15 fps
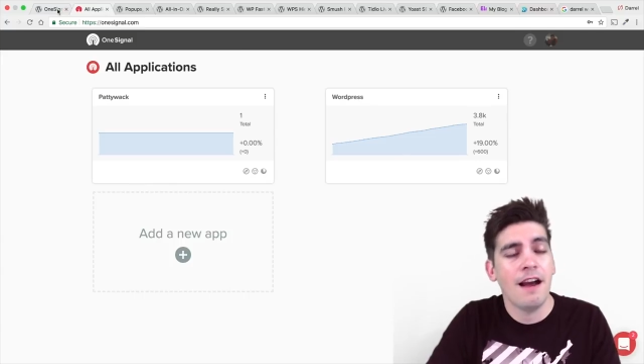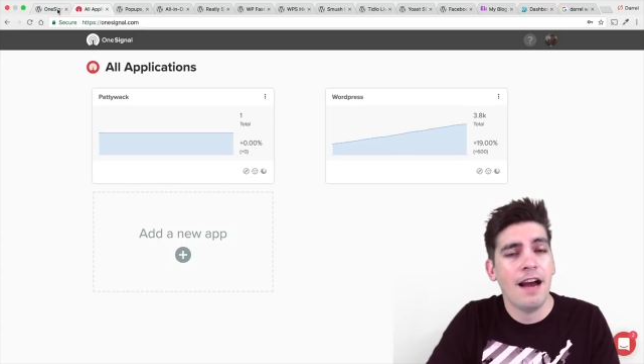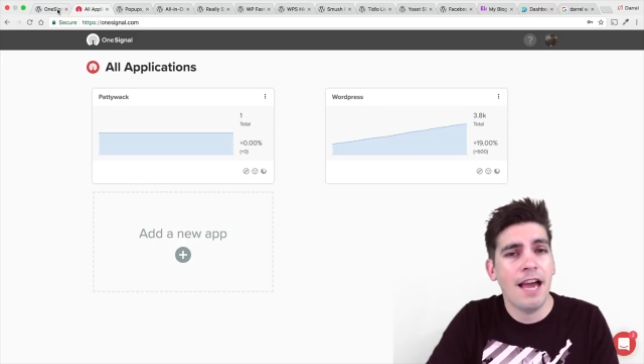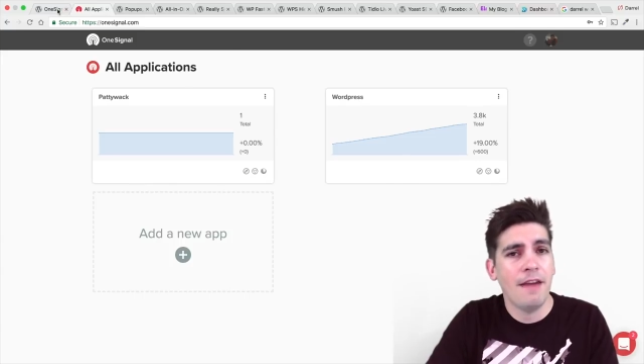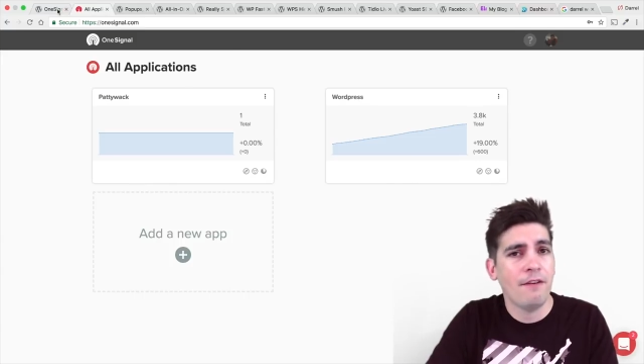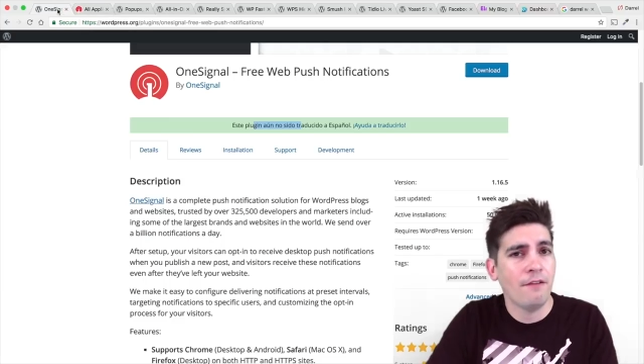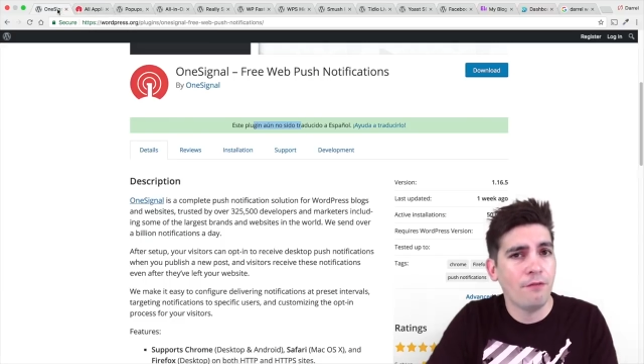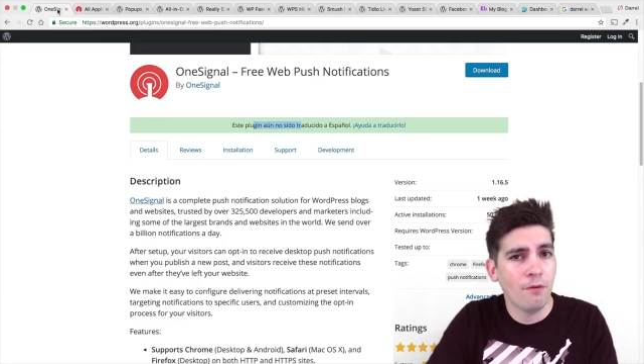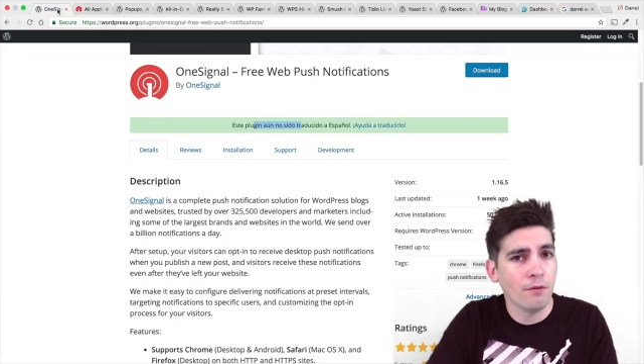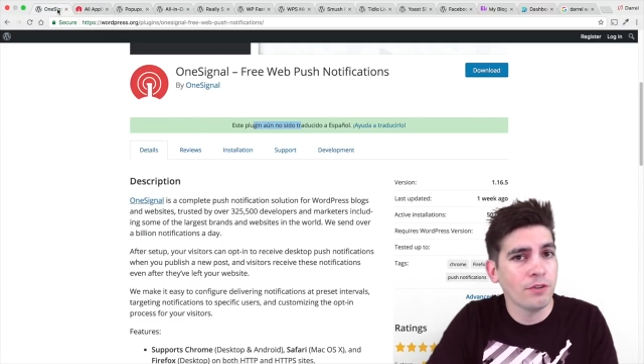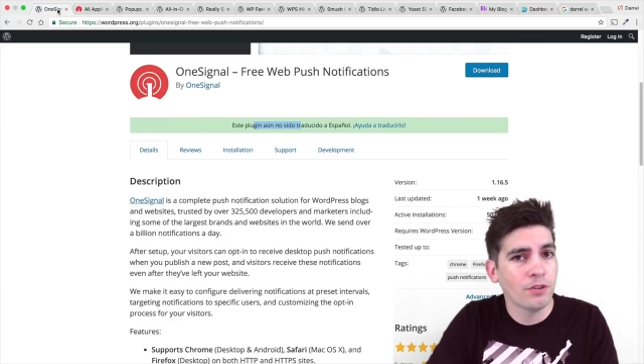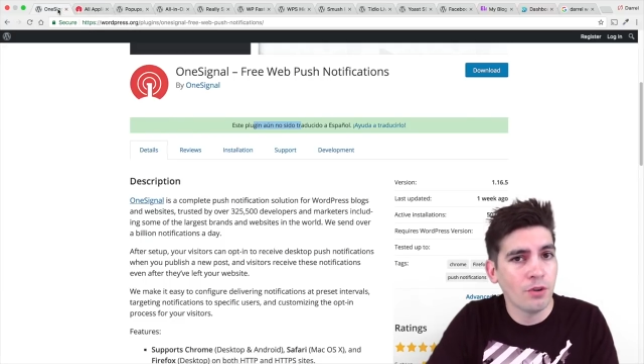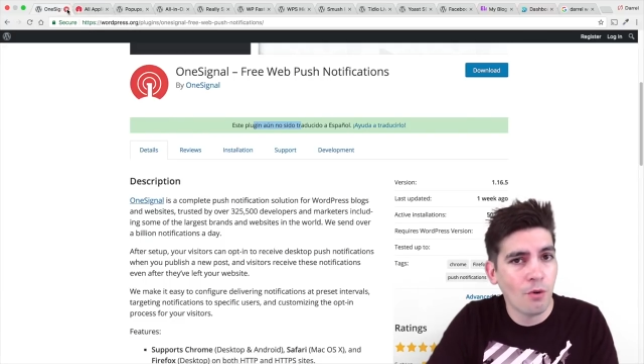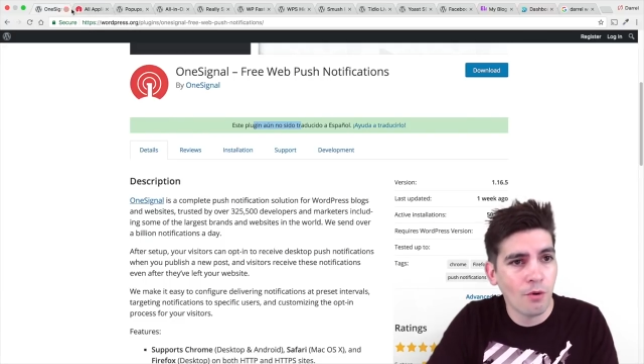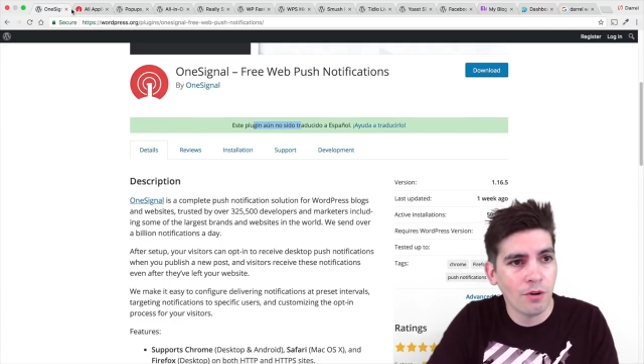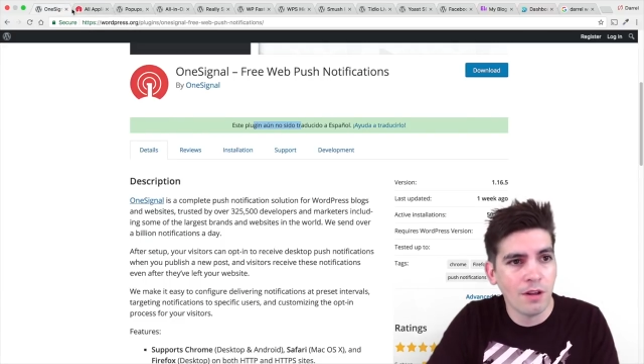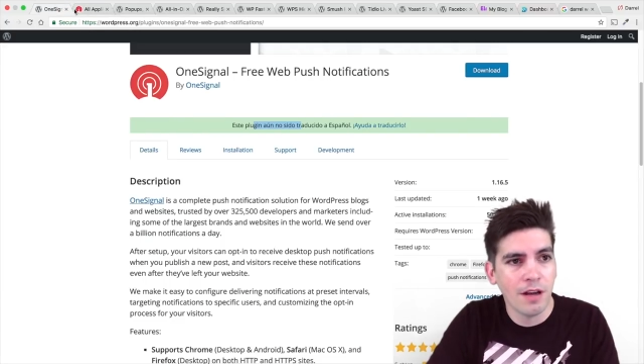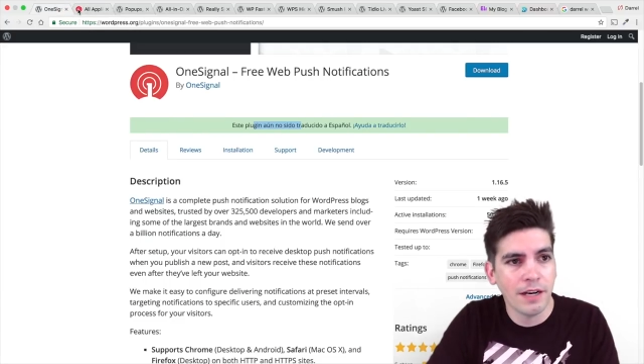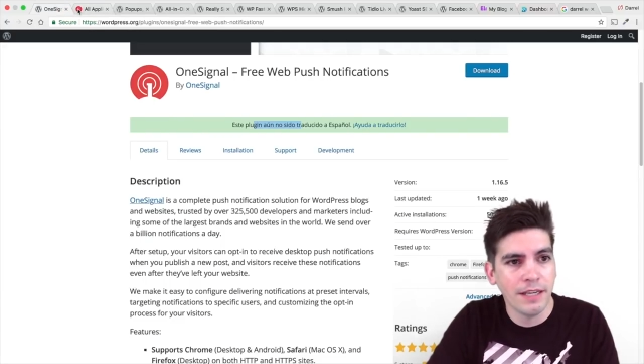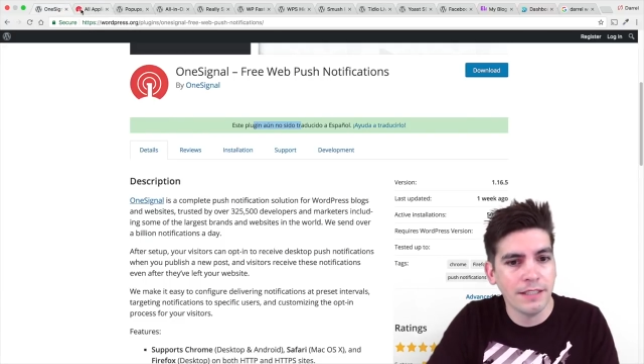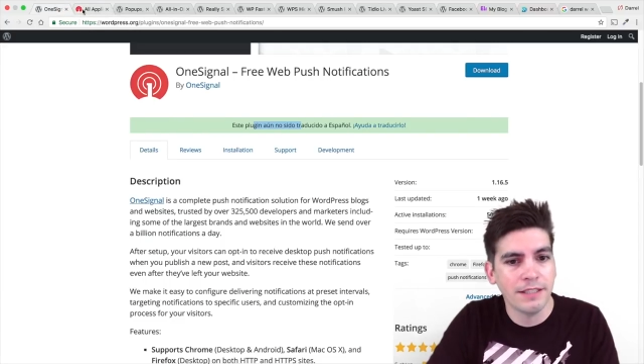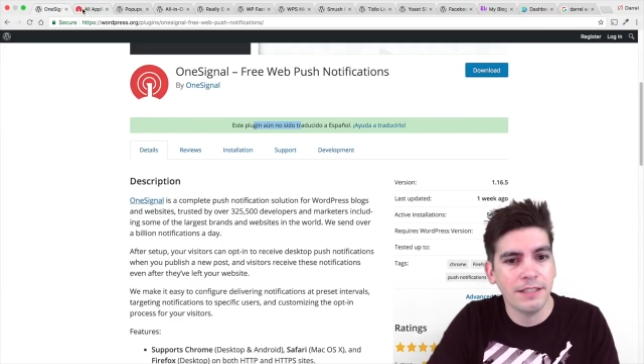I have a full tutorial
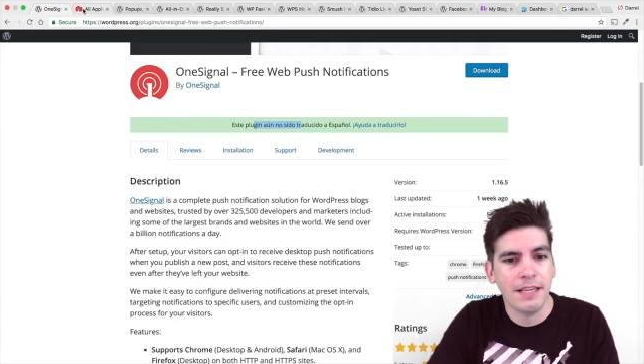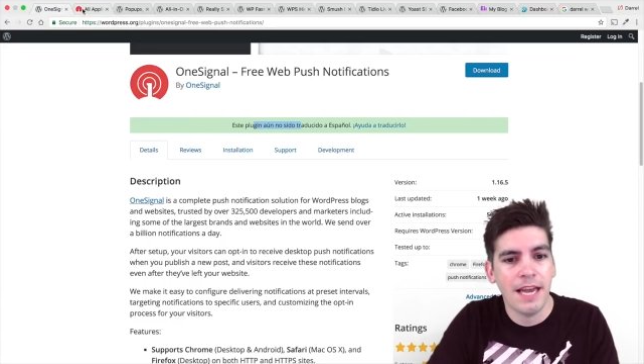on it,